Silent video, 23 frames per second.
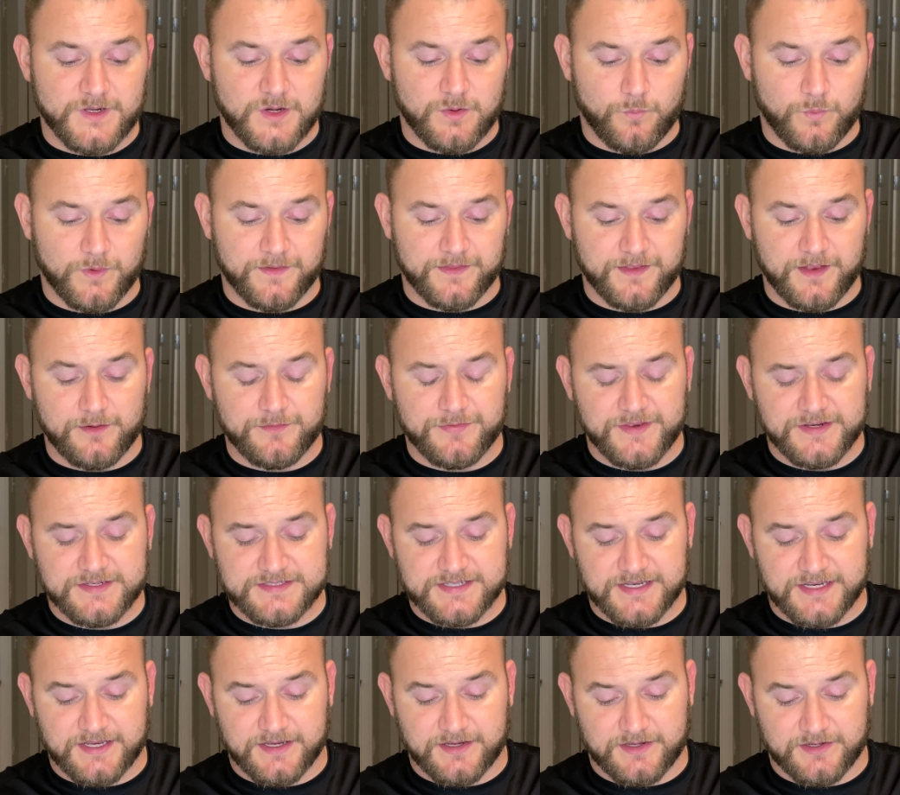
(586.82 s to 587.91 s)
one of the other things
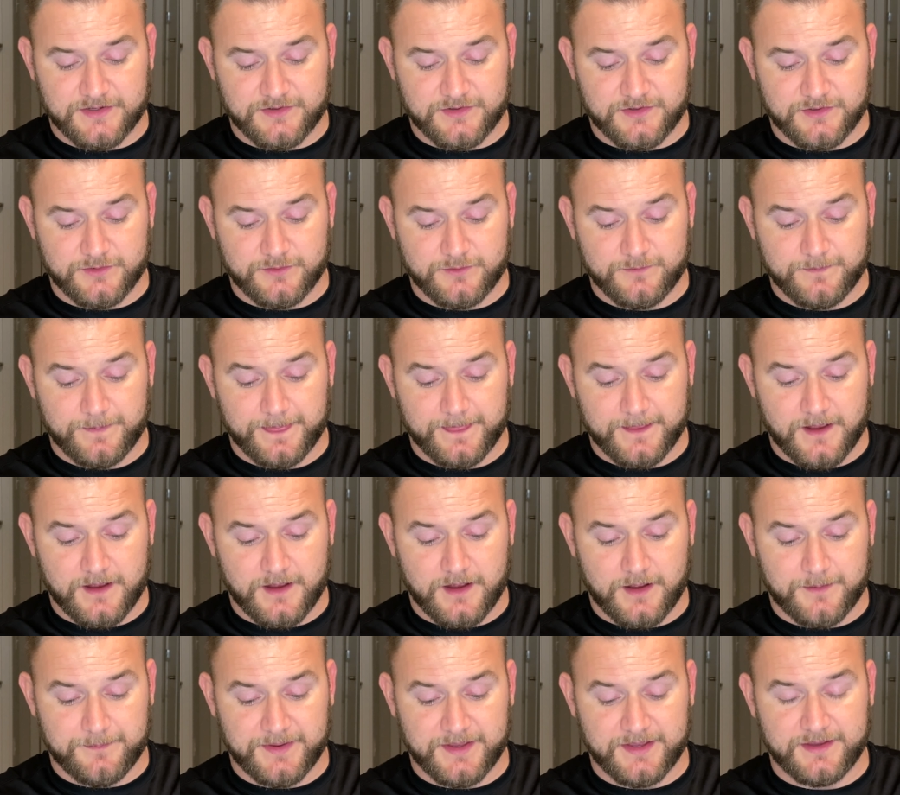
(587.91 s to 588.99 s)
it can, can do
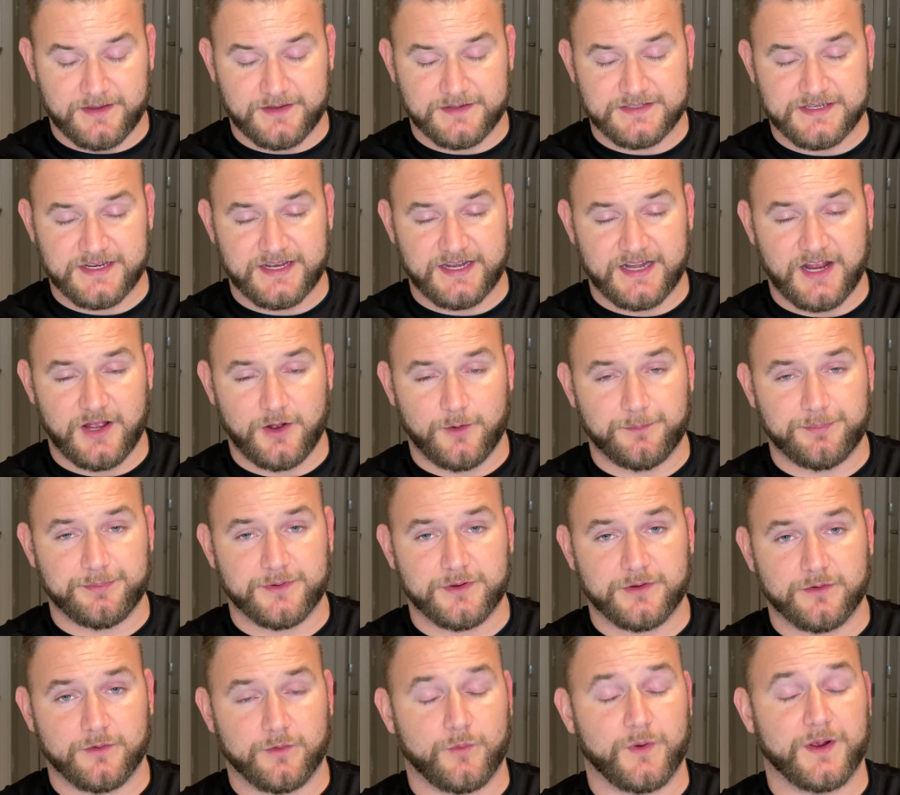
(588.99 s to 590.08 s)
um, is it can help
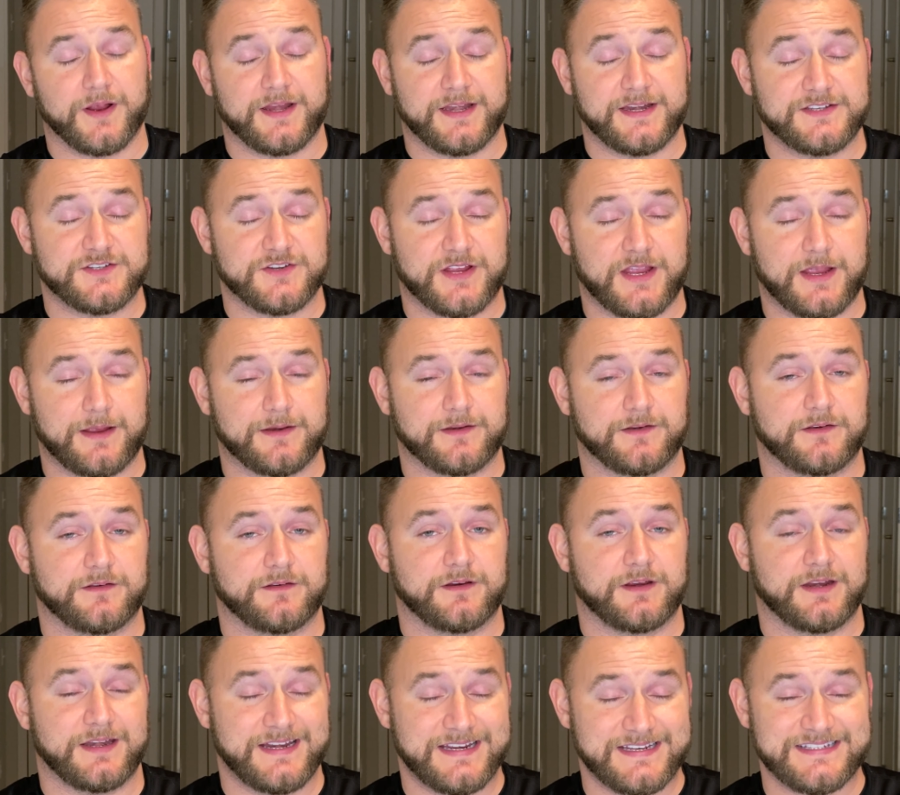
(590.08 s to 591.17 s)
you, or what kinesio, can,
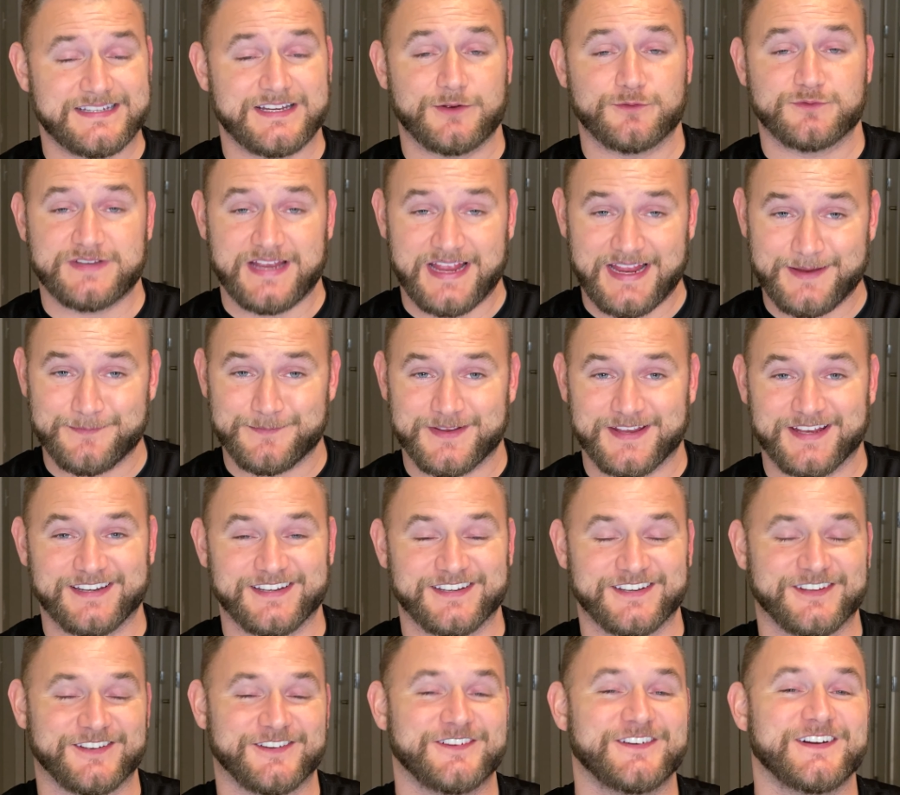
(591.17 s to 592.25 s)
kinesio tape can
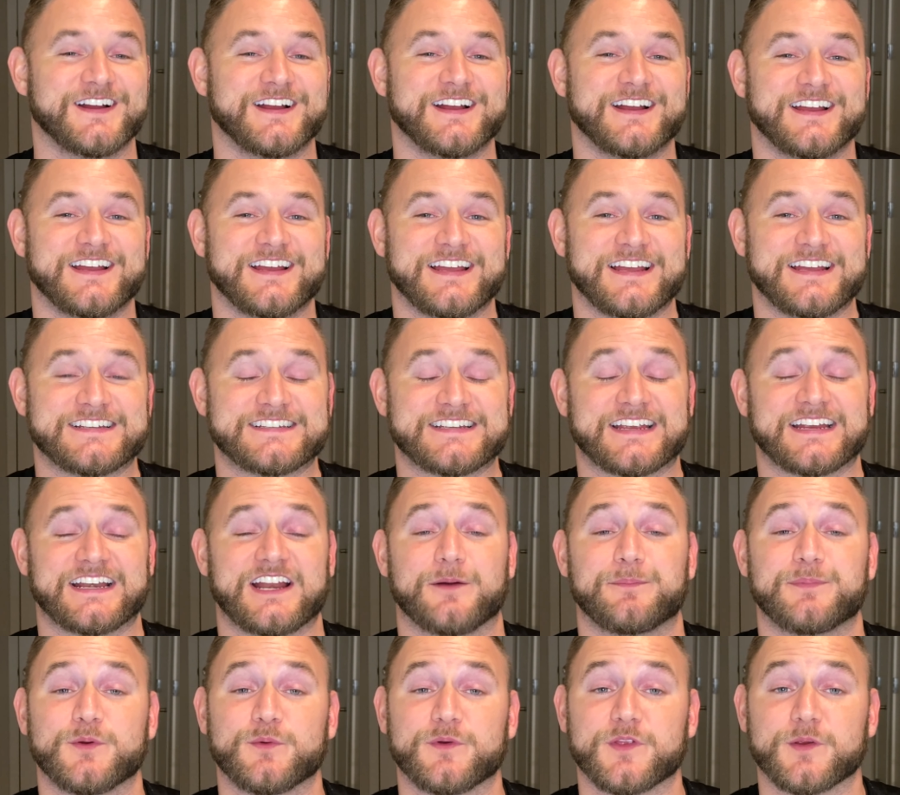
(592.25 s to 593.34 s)
do is it can
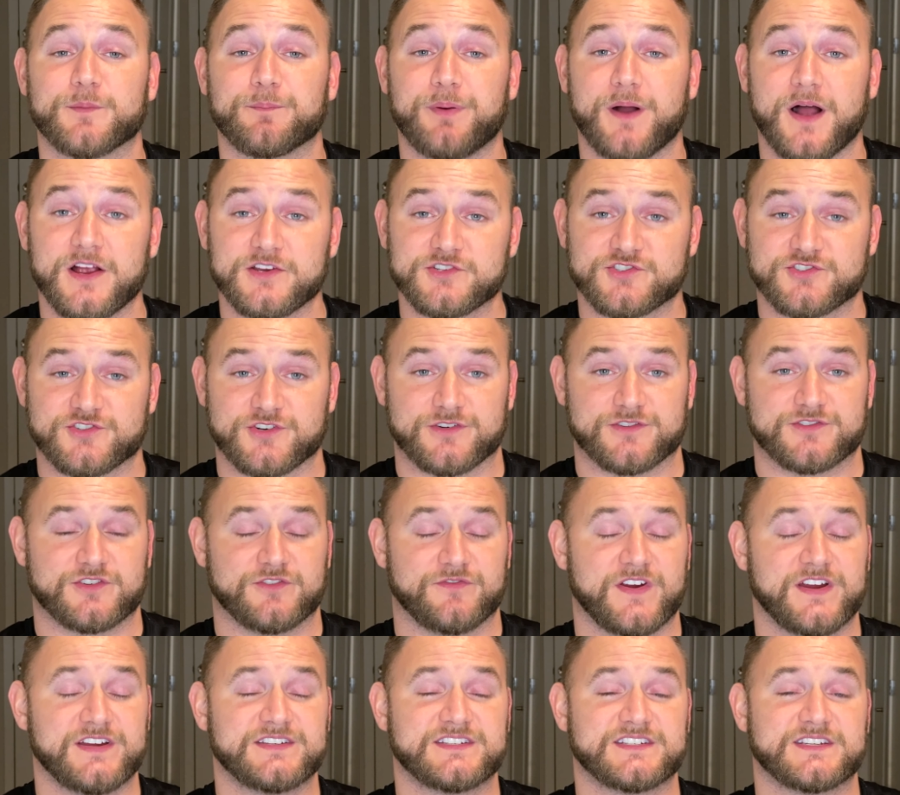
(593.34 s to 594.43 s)
help you with your posture. So
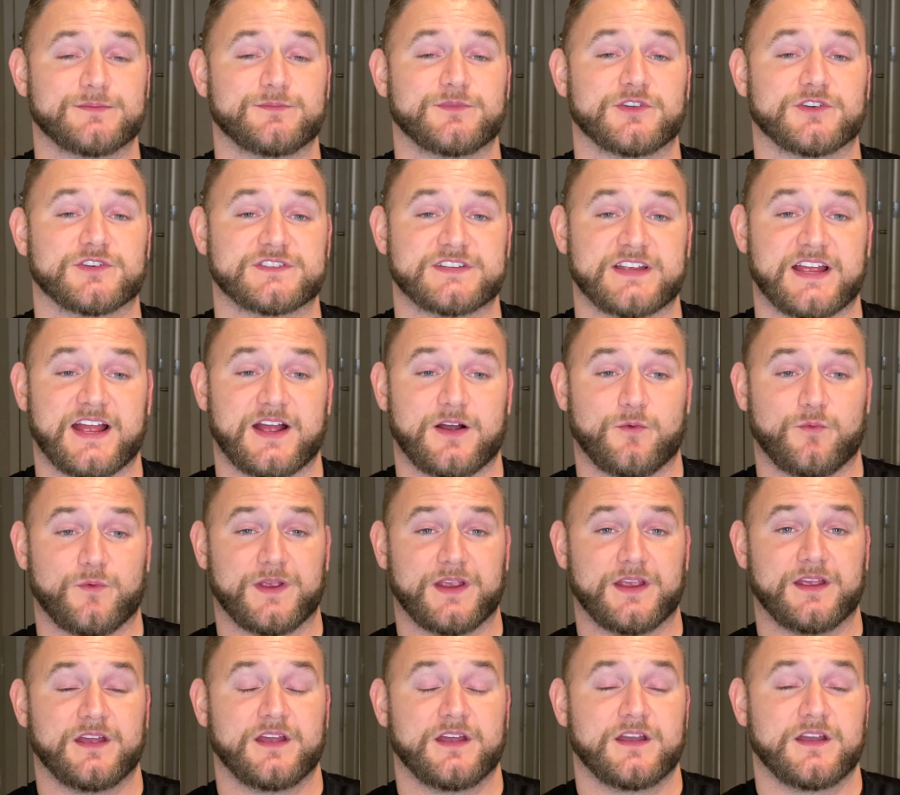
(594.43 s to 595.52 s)
very similar to how
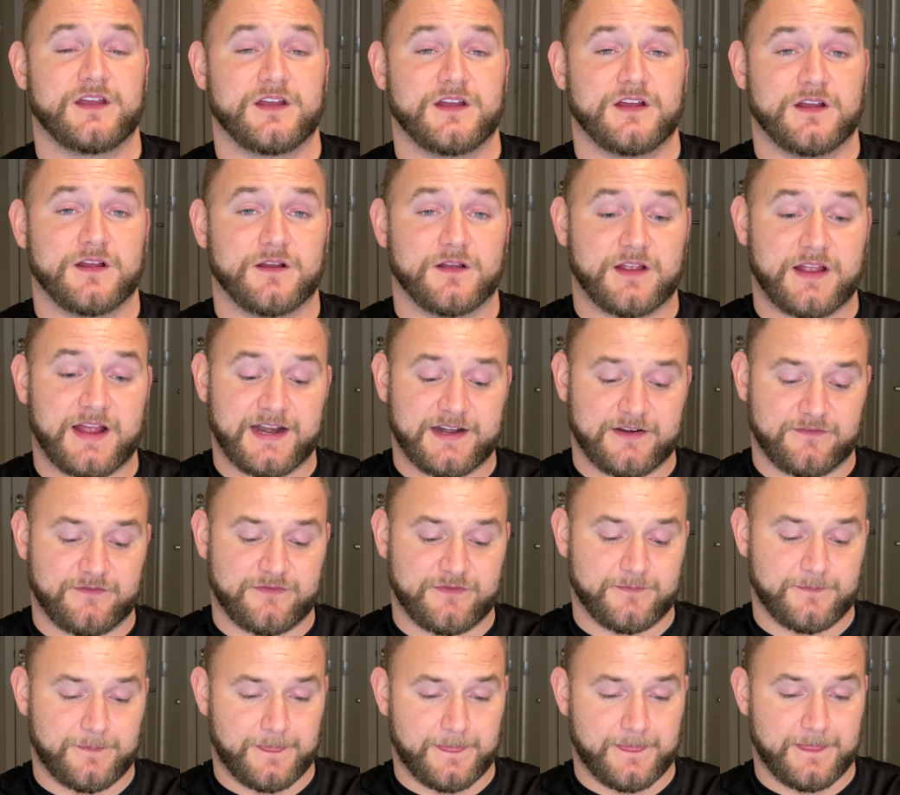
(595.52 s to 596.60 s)
we kind
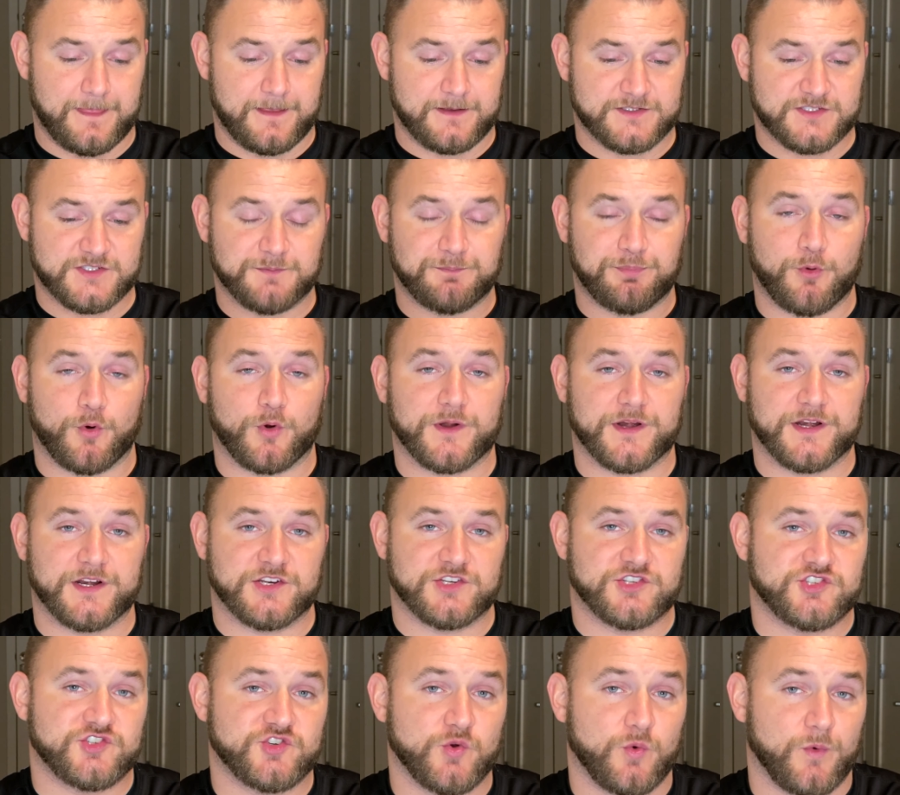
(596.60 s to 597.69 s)
of supported a
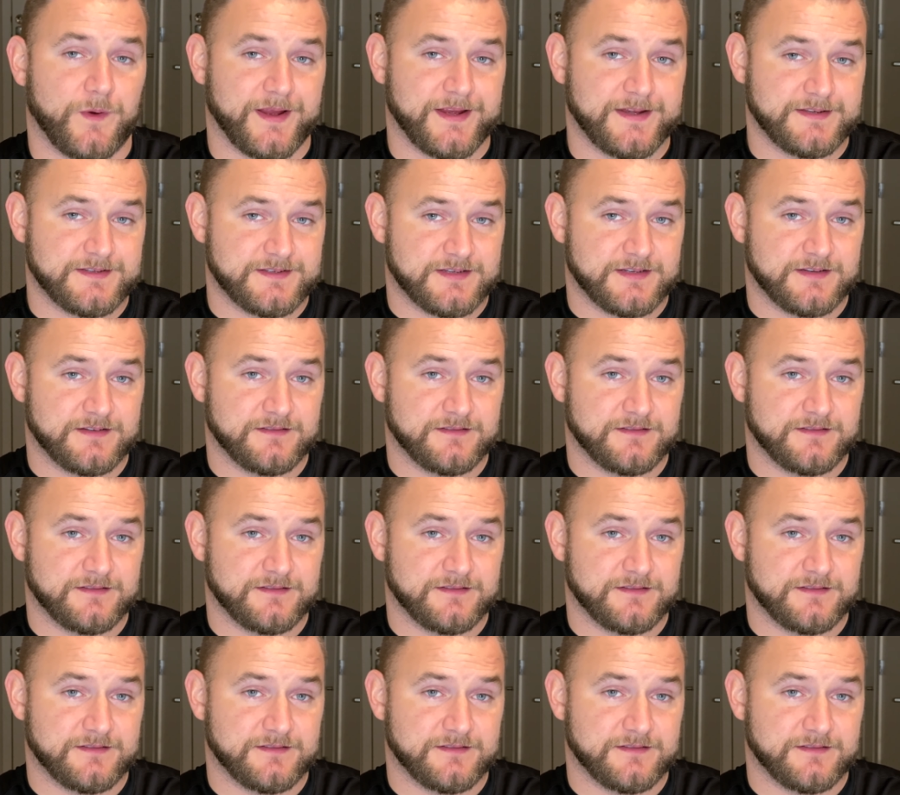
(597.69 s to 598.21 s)
joint